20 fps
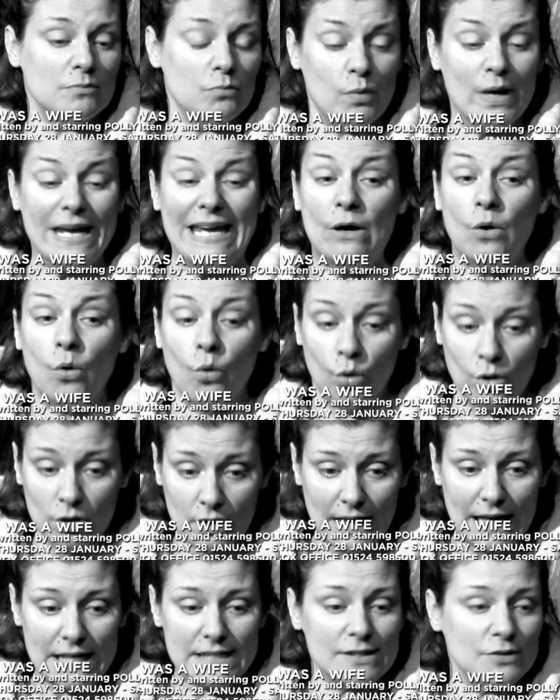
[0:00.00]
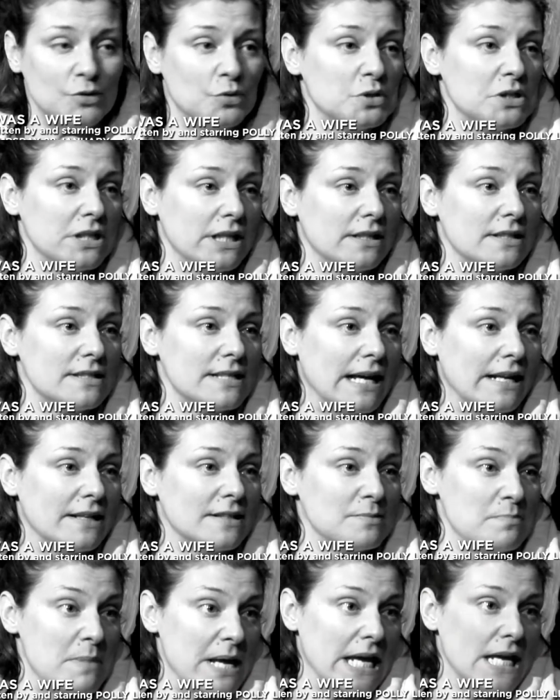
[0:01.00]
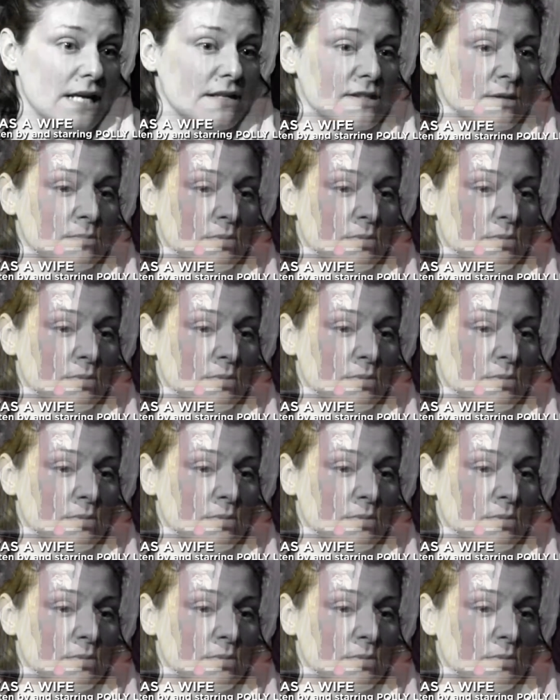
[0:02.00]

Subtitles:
we all, as an audience and me as